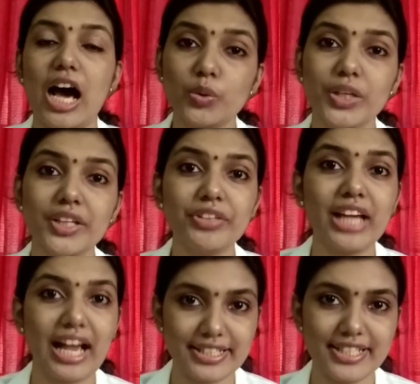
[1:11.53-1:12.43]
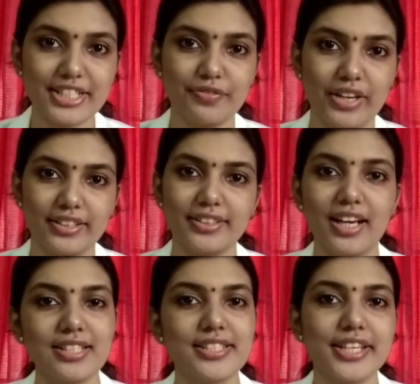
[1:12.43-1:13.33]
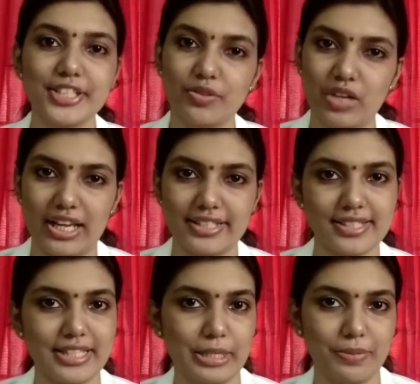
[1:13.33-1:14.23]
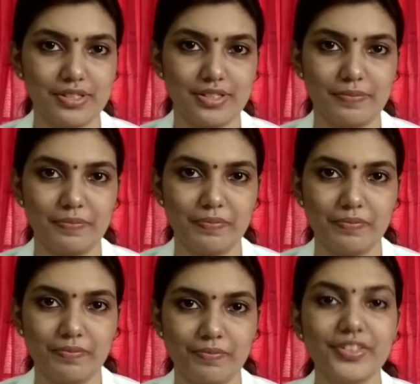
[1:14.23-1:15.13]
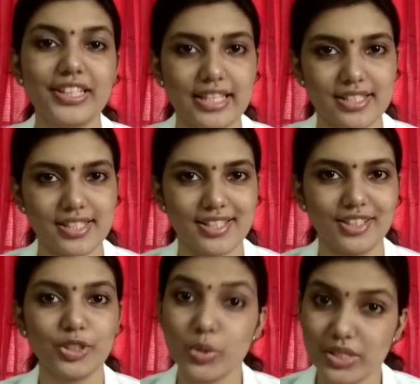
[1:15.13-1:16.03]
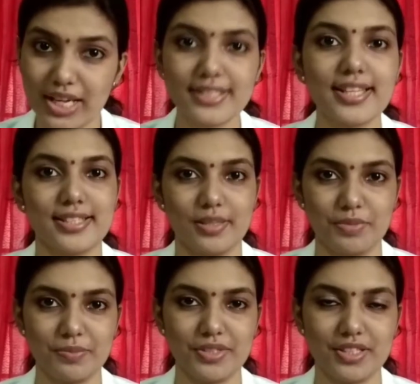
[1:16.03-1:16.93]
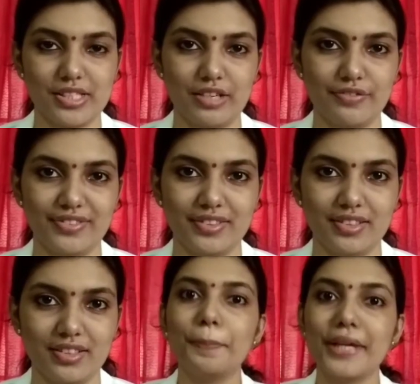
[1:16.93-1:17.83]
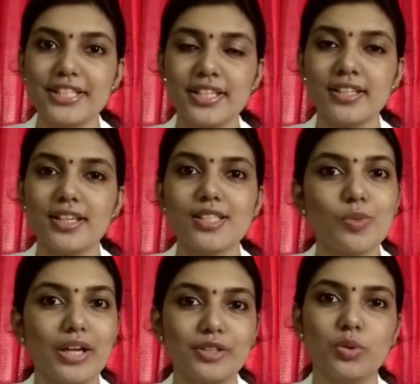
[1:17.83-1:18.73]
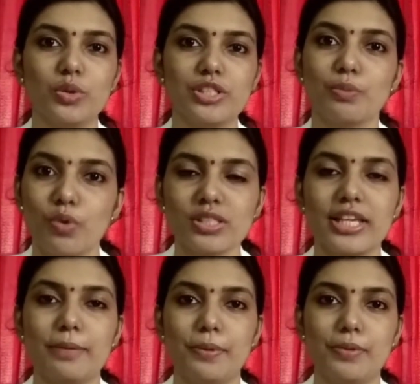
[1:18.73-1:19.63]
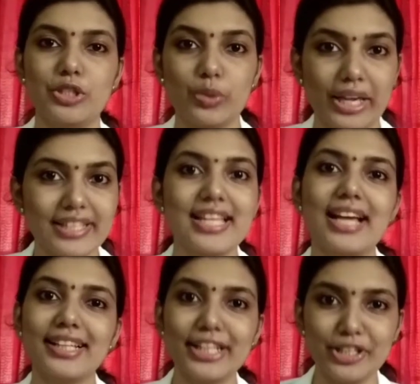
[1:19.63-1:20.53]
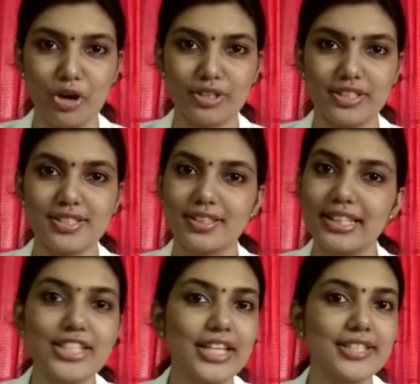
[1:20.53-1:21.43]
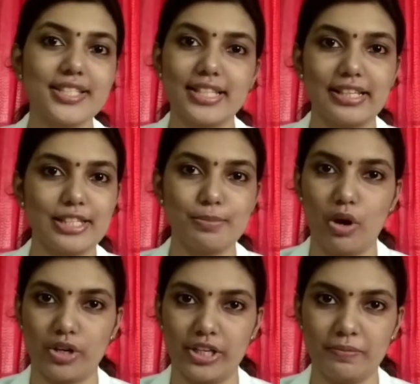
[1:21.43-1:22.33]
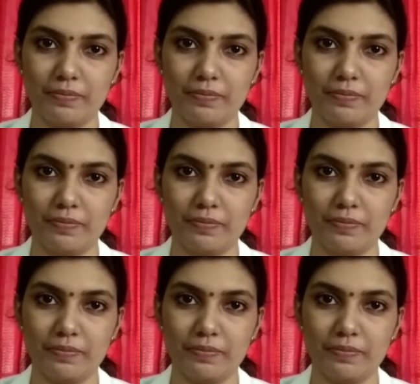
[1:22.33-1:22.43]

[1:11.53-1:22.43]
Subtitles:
How can we identify the ulcerative colitis in a person? Yes, through signs and symptoms itself. Patient is one who is most capable to exactly notice the changes in his body.